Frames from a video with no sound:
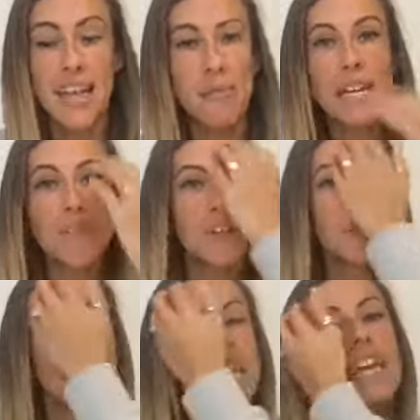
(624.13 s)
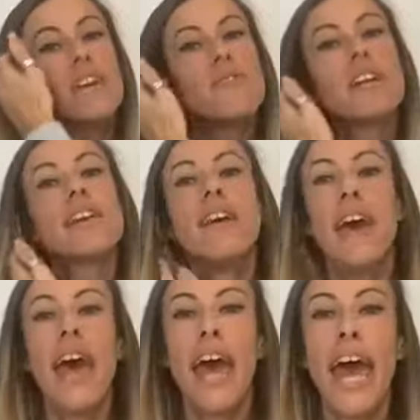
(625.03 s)
I mean, if you think even
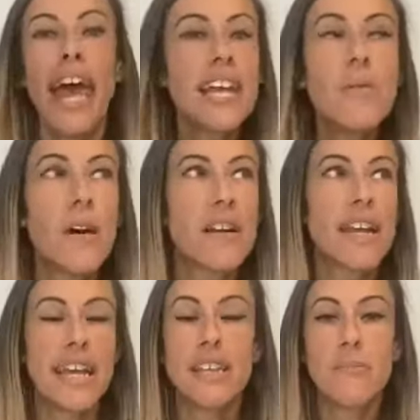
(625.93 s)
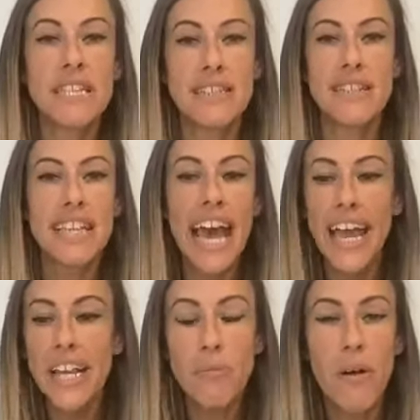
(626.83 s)
anyone in the business at
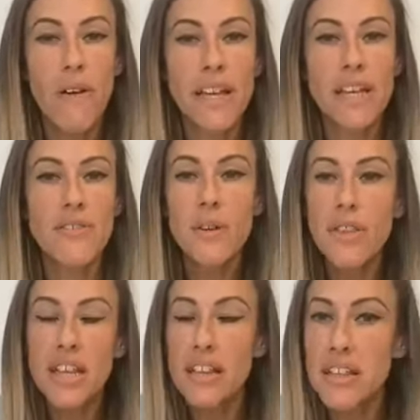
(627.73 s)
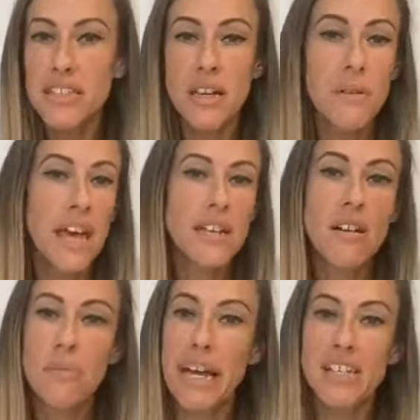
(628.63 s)
any point, if you think that they don't get
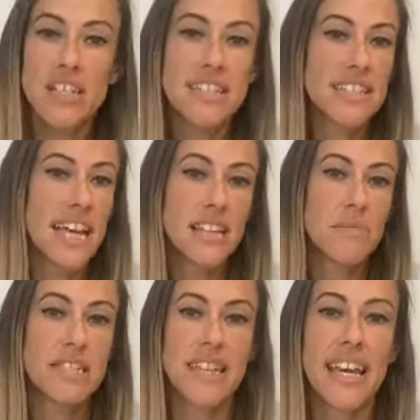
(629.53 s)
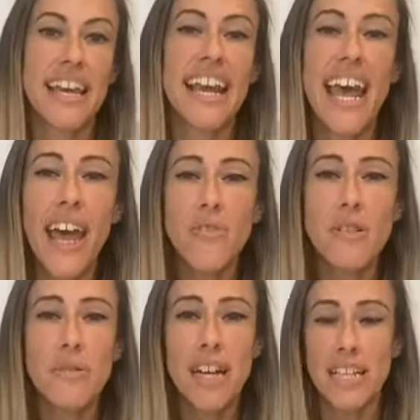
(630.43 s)
knockbacks, you're sadly mistaken.
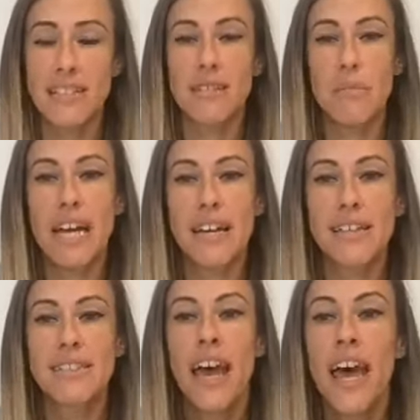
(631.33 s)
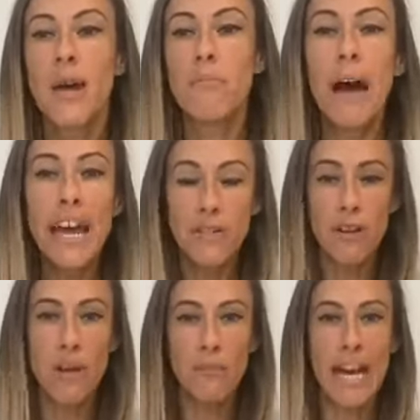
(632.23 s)
Everyone gets knockbacks. My
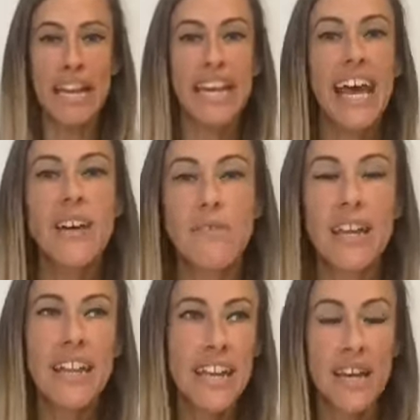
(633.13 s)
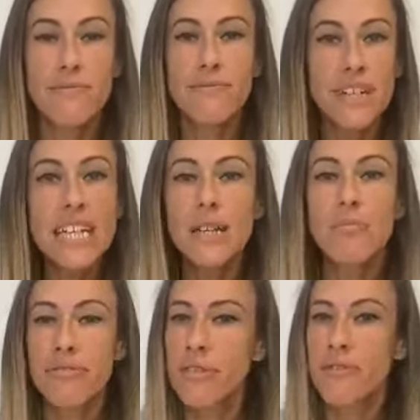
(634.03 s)
grandma, like, I feel like I really
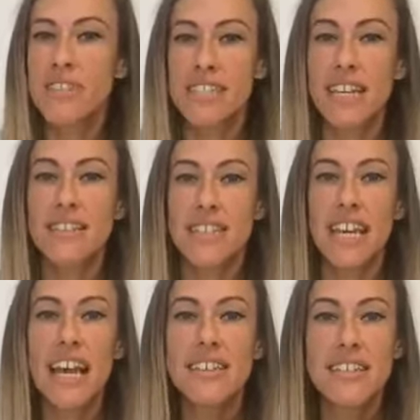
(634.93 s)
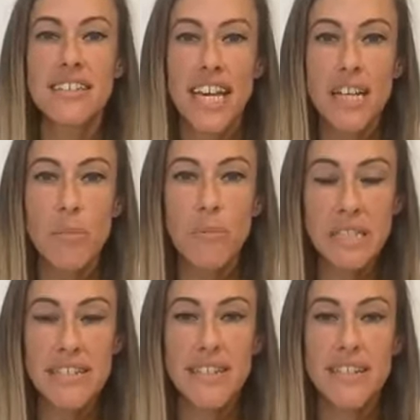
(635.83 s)
proved Sensi as a sustainable
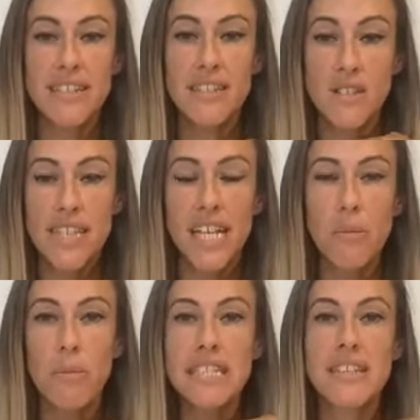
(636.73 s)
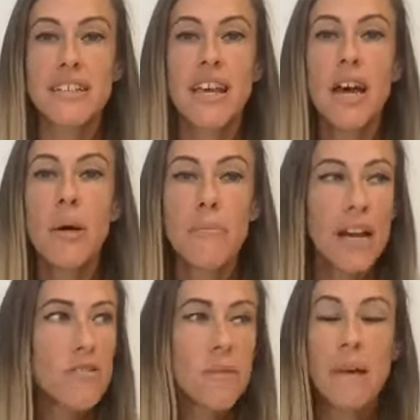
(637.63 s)
business.
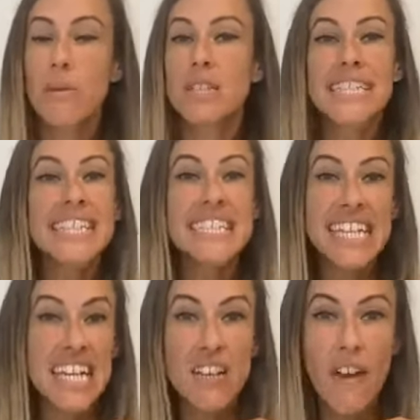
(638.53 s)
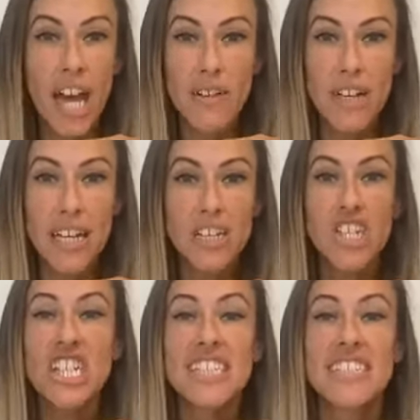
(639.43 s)
My grandma will still not have it.
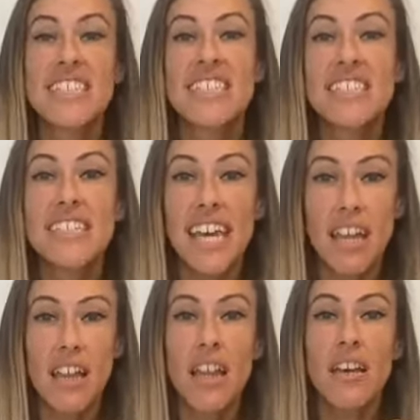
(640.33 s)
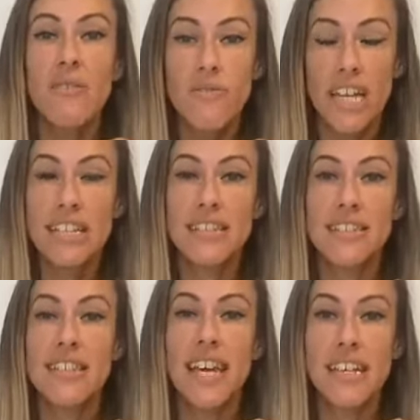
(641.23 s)
She's still
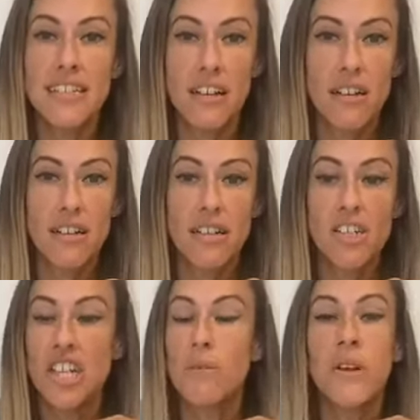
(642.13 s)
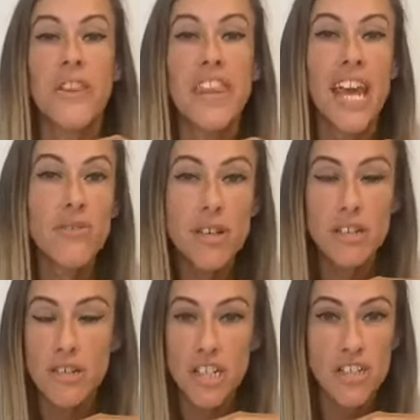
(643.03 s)
convinced it's a con. She will never
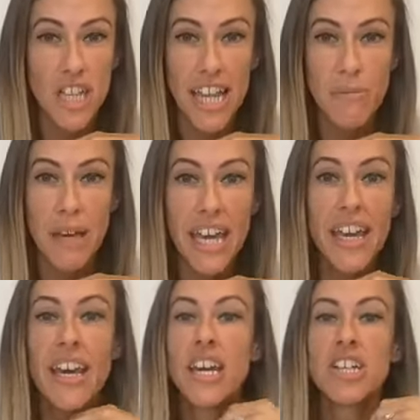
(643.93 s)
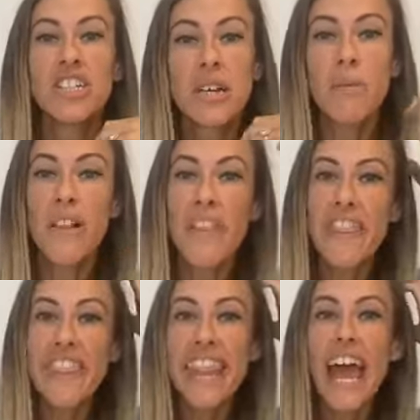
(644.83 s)
congratulate me. She will
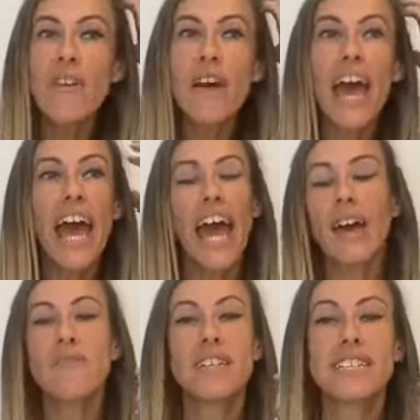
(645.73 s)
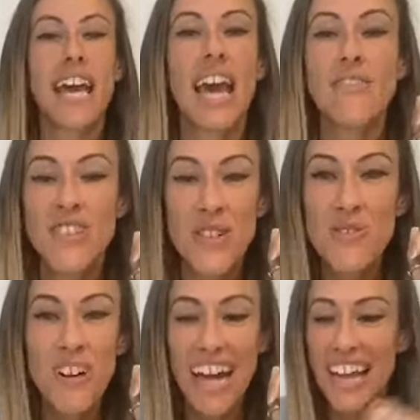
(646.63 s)
never, ever say I've
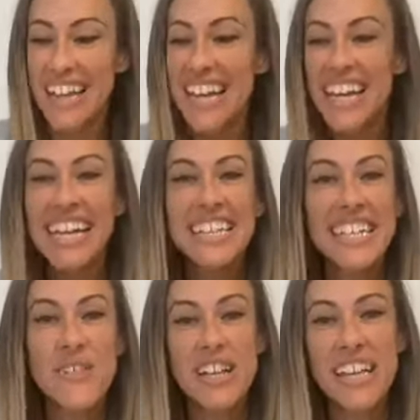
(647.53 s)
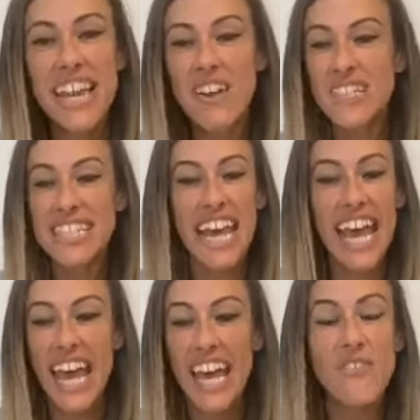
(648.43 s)
done well. She will never say,
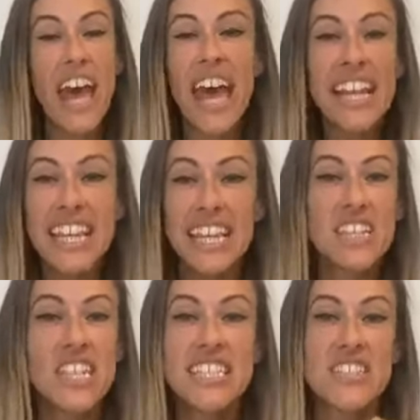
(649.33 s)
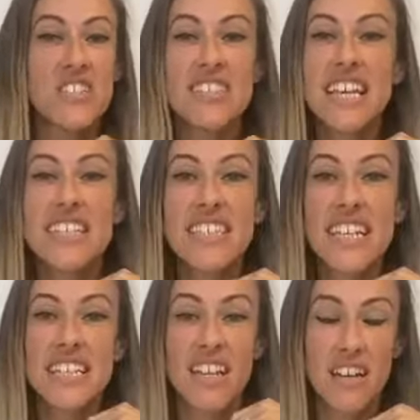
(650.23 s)
if anything, she just says that
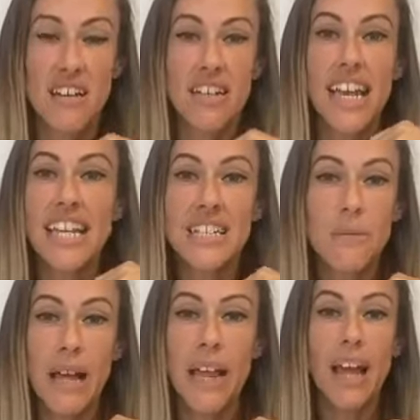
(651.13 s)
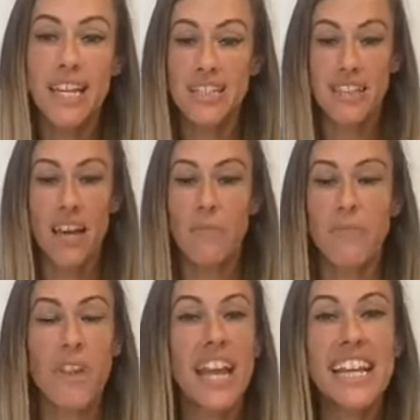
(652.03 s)
it's a con and it's
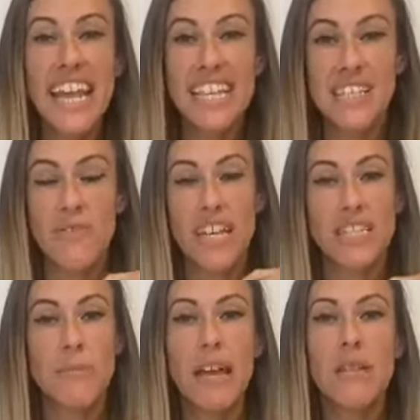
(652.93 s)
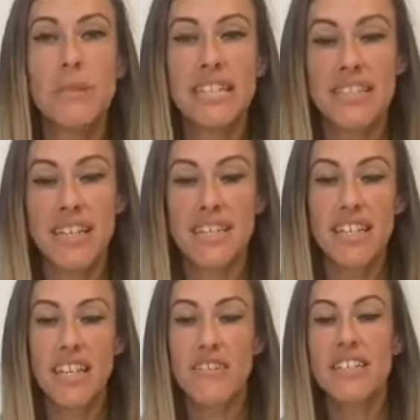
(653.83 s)
negative things about the business.
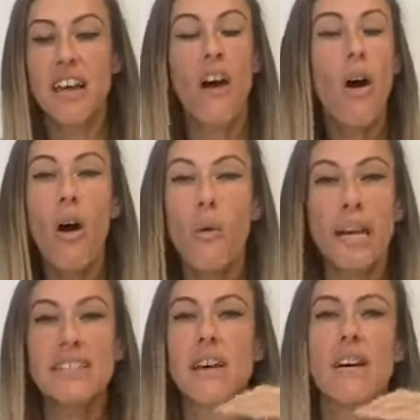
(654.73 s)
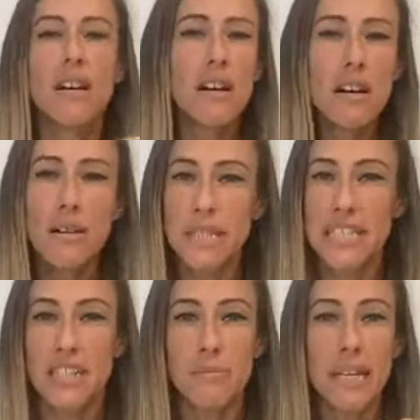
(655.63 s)
There is always
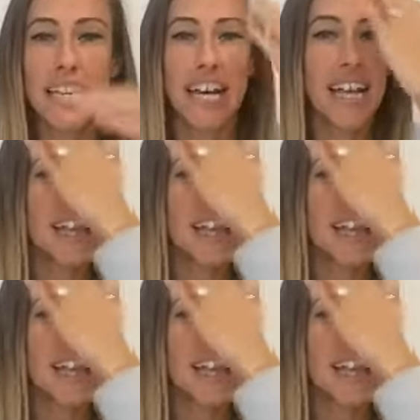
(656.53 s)
going to be that.